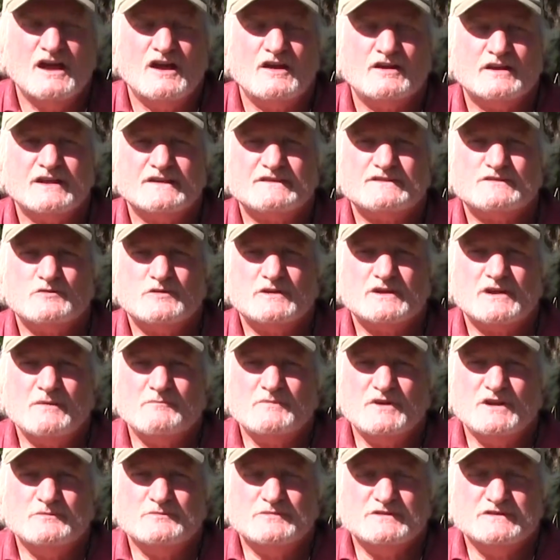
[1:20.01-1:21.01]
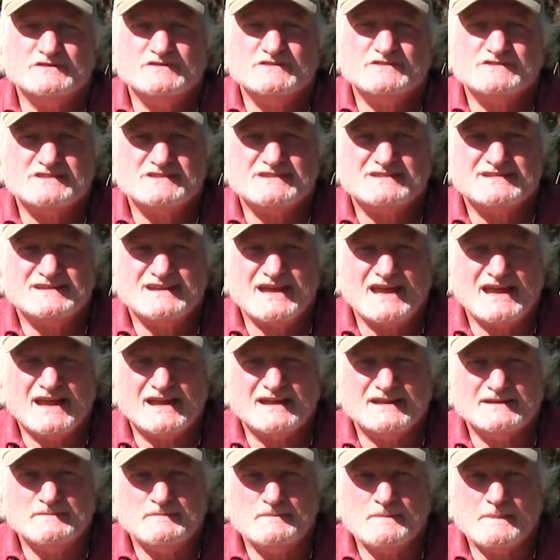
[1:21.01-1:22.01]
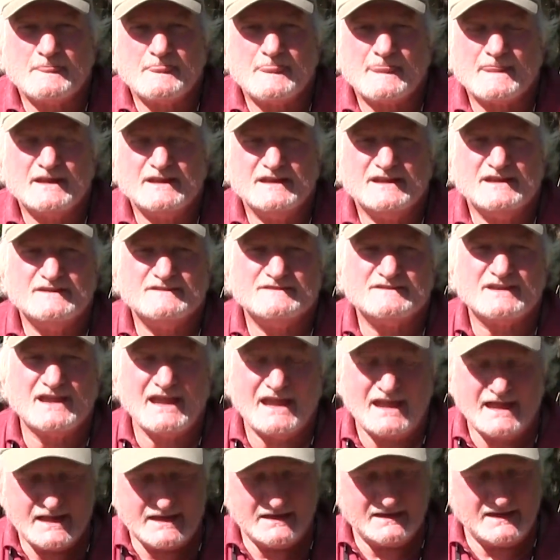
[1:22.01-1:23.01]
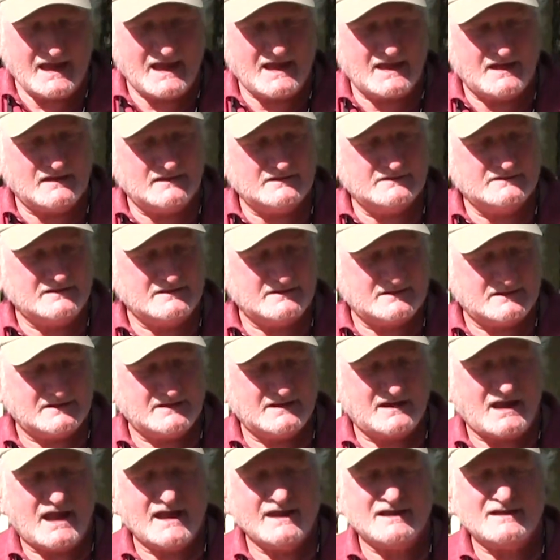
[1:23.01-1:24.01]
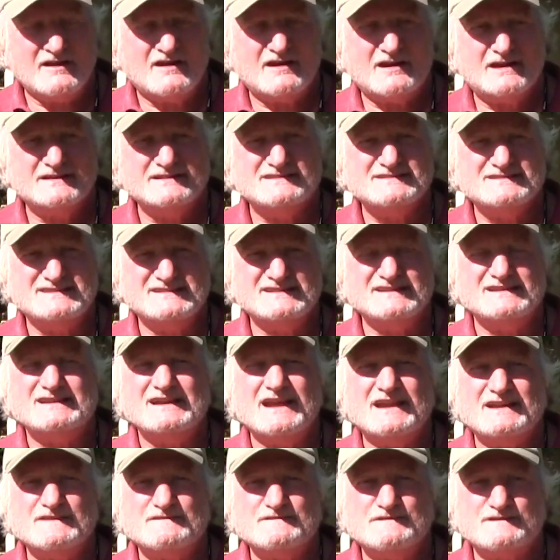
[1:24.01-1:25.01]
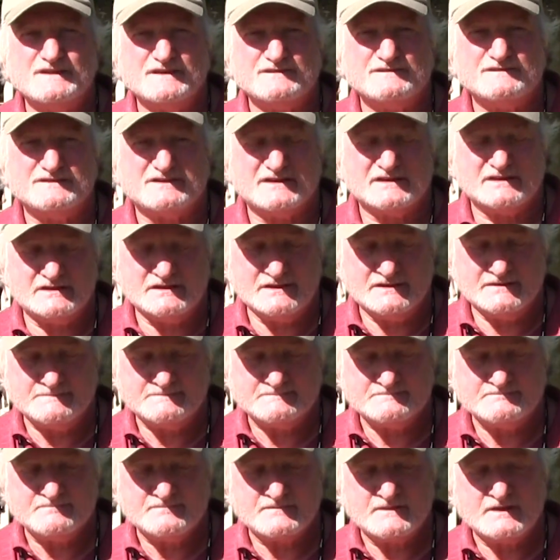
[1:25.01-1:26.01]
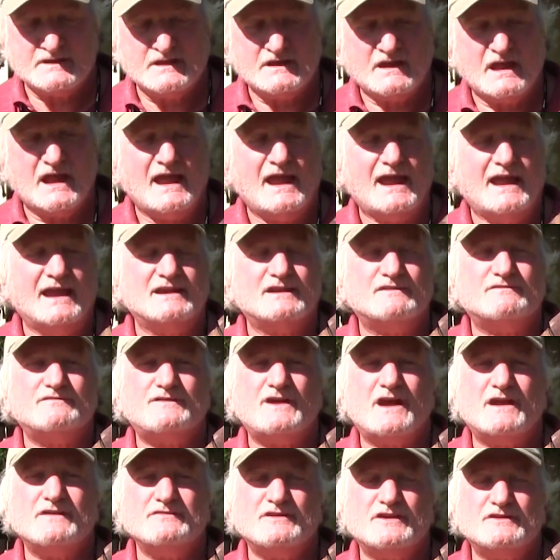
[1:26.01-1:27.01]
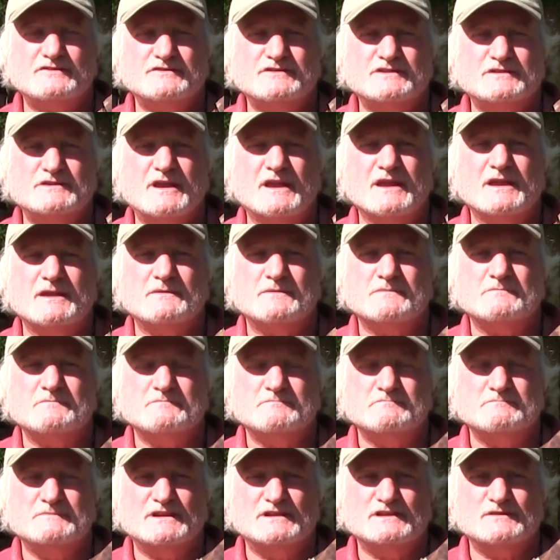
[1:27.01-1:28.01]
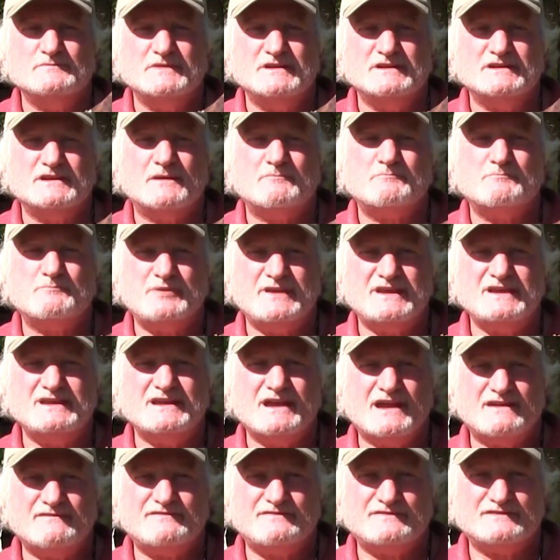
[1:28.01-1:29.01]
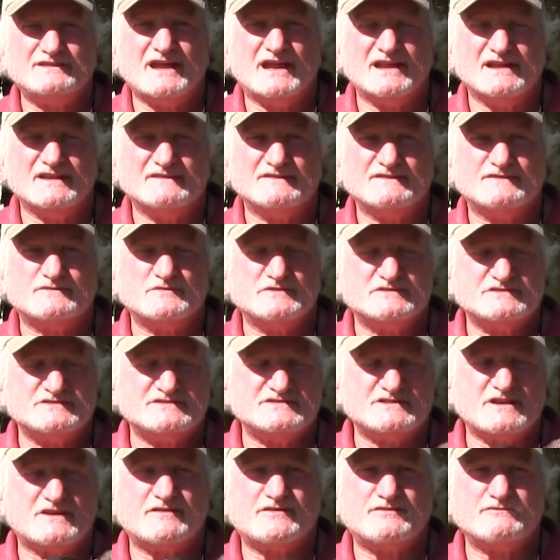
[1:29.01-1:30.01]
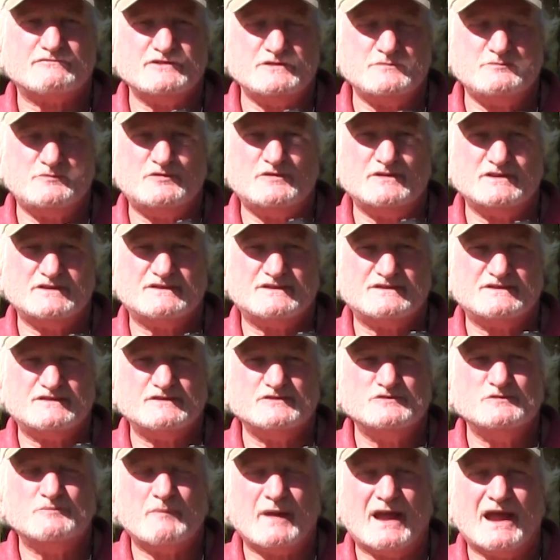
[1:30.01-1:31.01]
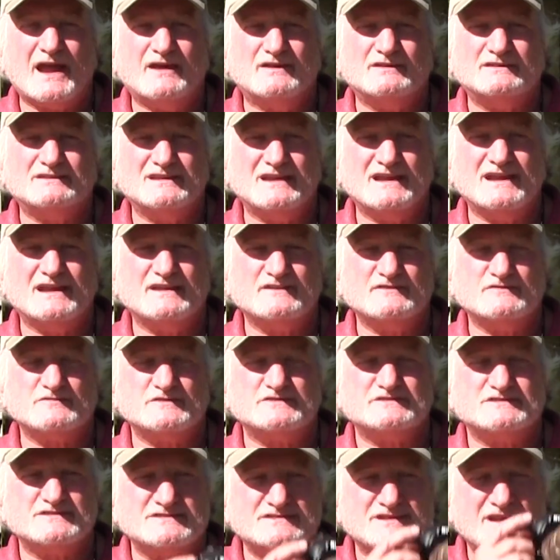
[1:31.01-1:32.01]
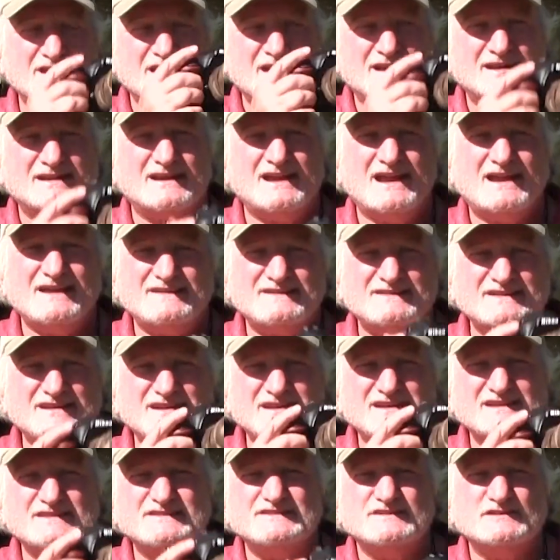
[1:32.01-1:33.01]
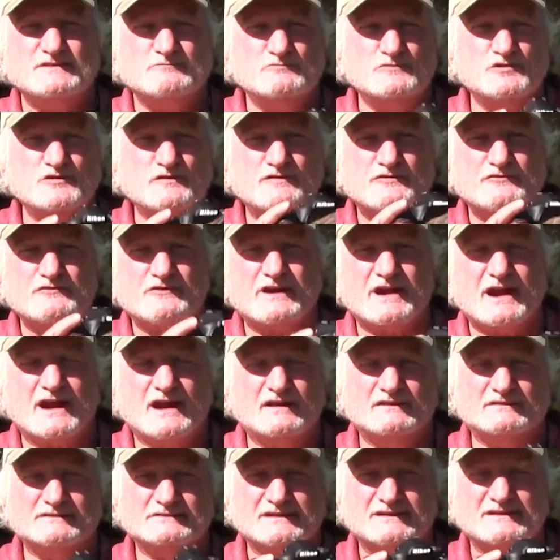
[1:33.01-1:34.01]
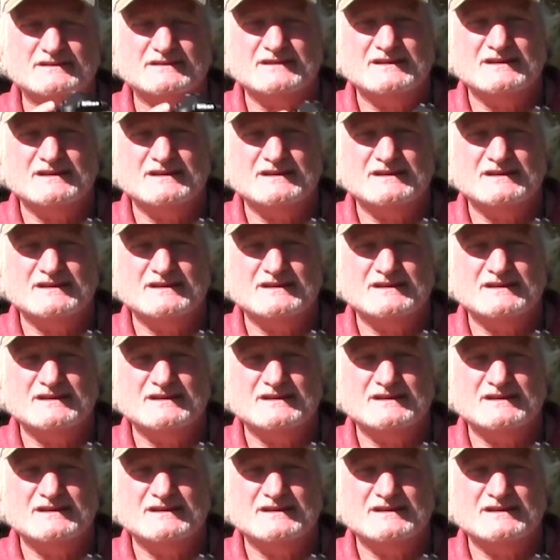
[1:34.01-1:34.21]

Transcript: Okay, so what I'm going to be using today is a handheld Nikon D850 and a 500 millimeter PF lens, which is a 3.2 pound lens, which is nice and easy to move around.